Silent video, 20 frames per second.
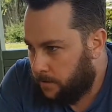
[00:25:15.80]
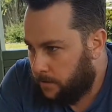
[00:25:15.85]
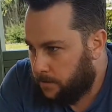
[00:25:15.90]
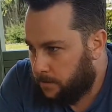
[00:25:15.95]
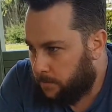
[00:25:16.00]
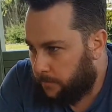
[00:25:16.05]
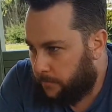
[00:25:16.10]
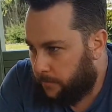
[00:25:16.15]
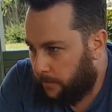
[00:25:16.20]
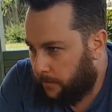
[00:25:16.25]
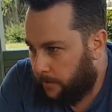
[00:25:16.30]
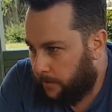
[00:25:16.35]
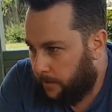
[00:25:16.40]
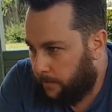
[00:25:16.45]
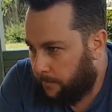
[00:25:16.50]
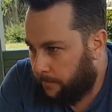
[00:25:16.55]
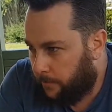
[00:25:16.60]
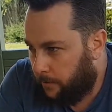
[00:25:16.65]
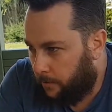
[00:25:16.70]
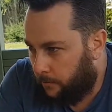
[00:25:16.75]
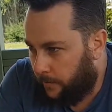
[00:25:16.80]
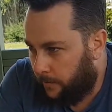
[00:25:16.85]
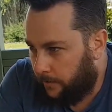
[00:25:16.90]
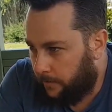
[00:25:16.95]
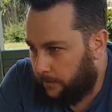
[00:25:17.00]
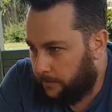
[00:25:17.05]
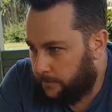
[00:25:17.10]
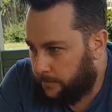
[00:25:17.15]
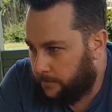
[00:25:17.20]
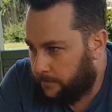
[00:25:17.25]
So we've got
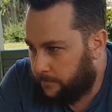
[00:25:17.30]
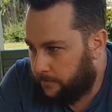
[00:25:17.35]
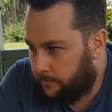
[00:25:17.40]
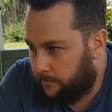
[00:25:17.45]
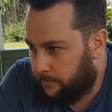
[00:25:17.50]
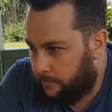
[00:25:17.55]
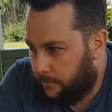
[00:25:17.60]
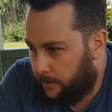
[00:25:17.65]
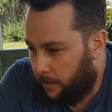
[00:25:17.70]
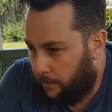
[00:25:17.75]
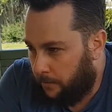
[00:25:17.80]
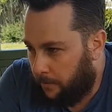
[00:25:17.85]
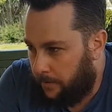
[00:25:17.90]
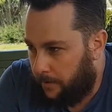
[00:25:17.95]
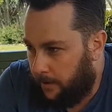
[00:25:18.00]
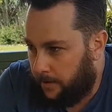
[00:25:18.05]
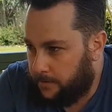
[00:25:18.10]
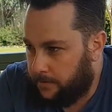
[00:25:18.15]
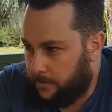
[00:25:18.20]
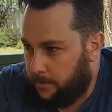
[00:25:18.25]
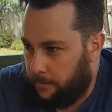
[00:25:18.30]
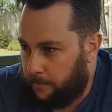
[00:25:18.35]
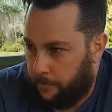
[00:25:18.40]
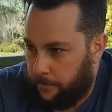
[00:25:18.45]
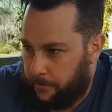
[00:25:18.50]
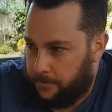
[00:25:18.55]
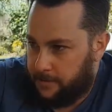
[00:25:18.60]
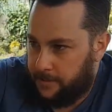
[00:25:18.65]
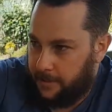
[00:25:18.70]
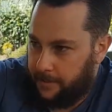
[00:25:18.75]
corellas going nuts on the
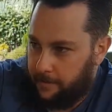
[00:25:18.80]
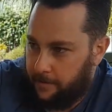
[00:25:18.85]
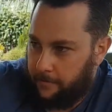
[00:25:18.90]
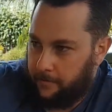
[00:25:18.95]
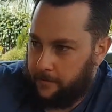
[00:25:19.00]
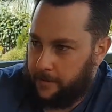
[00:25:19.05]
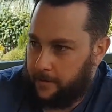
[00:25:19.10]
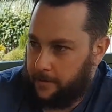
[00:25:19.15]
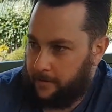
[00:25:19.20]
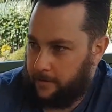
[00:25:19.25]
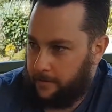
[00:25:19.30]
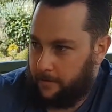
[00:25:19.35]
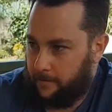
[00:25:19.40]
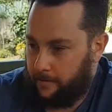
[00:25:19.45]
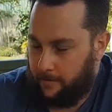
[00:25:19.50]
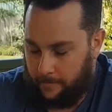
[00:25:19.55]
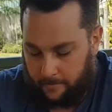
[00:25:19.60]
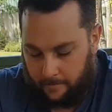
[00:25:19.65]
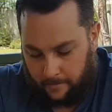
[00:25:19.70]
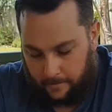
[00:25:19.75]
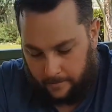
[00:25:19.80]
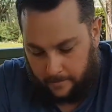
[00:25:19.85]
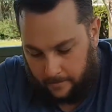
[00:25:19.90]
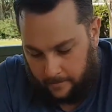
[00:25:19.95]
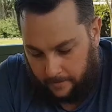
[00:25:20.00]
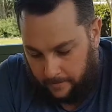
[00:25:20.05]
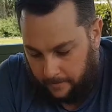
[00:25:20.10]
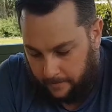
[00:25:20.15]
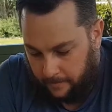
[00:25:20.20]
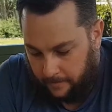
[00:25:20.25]
bird seat over there.
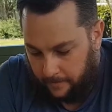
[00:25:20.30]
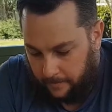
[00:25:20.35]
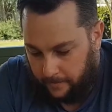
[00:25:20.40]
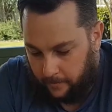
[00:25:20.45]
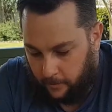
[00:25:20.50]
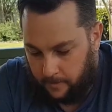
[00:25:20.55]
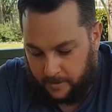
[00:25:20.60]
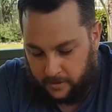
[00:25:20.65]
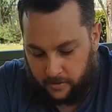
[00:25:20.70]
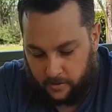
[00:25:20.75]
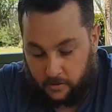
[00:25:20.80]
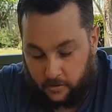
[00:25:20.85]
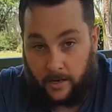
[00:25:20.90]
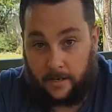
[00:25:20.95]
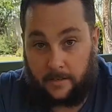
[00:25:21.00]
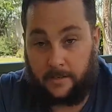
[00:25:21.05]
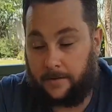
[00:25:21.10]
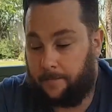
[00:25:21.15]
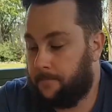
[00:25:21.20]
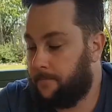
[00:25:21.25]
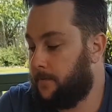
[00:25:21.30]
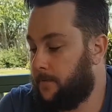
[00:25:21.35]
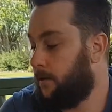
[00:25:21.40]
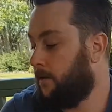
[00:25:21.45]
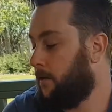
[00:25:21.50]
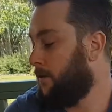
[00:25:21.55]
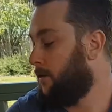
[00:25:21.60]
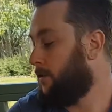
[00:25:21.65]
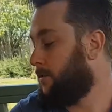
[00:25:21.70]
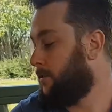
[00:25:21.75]
They're a bit distracting.
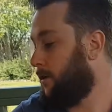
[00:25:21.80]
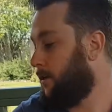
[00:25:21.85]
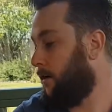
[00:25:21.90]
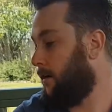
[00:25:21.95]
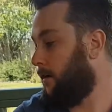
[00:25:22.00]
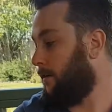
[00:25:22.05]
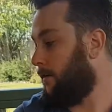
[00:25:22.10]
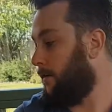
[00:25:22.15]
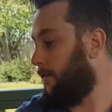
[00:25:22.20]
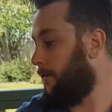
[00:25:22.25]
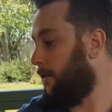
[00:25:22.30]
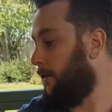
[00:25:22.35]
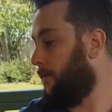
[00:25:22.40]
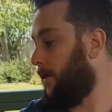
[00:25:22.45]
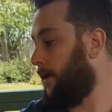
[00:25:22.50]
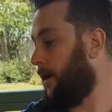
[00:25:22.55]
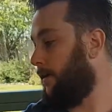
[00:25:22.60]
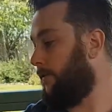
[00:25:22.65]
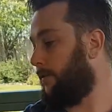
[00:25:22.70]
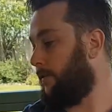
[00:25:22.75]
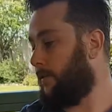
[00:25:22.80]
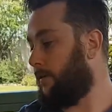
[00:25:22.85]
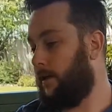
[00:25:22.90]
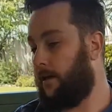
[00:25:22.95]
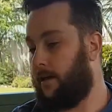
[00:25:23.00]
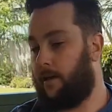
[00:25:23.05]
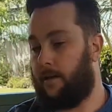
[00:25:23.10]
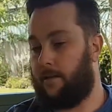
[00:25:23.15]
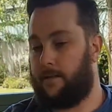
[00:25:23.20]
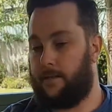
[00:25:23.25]
So, there we have it.
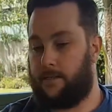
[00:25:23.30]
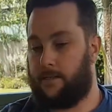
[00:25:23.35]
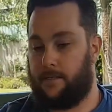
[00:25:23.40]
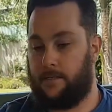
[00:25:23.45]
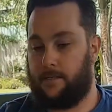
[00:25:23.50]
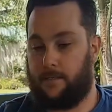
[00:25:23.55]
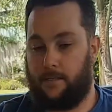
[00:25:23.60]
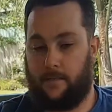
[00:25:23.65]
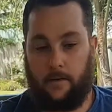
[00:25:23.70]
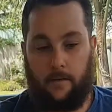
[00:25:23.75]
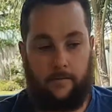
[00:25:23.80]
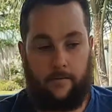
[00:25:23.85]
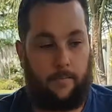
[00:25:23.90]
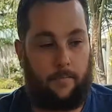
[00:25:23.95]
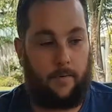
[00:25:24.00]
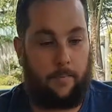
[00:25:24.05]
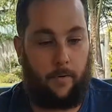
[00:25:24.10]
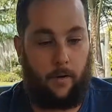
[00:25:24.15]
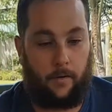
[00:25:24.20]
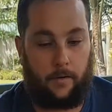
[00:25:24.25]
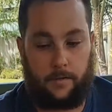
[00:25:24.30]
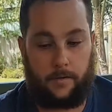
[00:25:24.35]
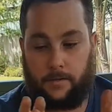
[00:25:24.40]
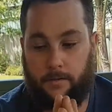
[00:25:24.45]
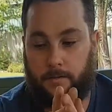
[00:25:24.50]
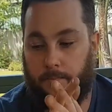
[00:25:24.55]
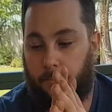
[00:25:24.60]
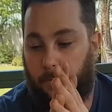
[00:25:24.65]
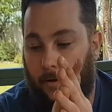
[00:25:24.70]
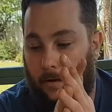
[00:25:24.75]
This is the November box
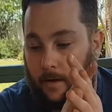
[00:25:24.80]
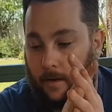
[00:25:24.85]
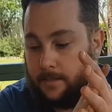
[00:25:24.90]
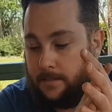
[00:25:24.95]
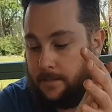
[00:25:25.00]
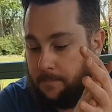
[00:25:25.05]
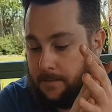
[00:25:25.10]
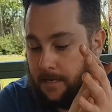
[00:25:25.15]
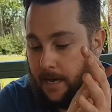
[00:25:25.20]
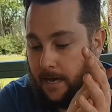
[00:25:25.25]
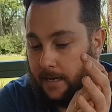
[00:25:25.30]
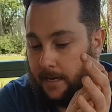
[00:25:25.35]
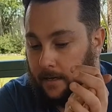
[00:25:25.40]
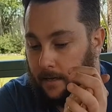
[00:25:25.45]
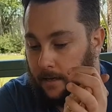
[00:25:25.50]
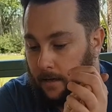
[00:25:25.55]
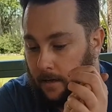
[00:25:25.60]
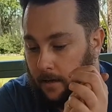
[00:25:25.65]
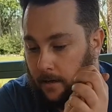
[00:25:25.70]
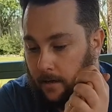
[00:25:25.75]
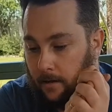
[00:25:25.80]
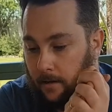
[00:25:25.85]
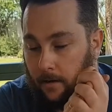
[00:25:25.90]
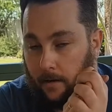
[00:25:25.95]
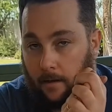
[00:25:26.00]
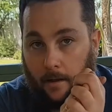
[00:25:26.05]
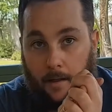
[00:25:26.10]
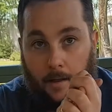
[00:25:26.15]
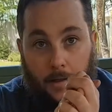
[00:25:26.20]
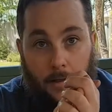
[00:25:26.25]
by ZipTac.
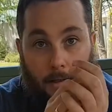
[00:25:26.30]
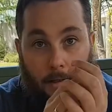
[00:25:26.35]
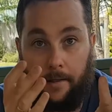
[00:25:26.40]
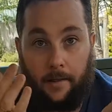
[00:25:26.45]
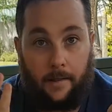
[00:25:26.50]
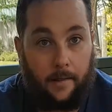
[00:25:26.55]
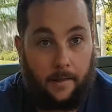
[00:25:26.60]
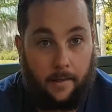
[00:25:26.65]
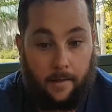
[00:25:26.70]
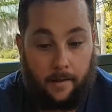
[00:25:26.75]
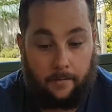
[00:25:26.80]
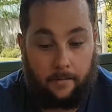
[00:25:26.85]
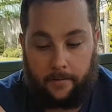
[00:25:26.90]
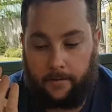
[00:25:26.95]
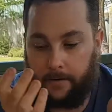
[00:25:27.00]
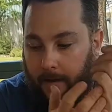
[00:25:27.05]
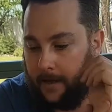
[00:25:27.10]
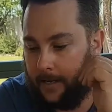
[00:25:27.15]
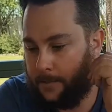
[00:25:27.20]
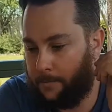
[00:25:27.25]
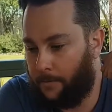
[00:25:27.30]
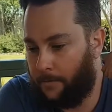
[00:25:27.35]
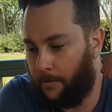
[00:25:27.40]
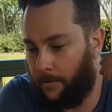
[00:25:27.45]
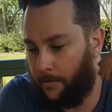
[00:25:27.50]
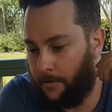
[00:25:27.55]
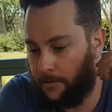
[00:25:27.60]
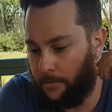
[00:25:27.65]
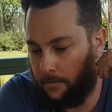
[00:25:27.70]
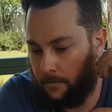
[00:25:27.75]
Love it, as per
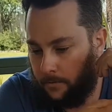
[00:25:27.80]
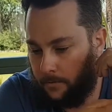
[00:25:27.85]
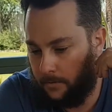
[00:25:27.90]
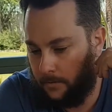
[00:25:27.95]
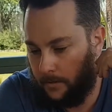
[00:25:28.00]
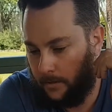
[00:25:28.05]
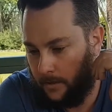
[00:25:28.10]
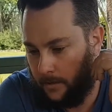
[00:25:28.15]
usual.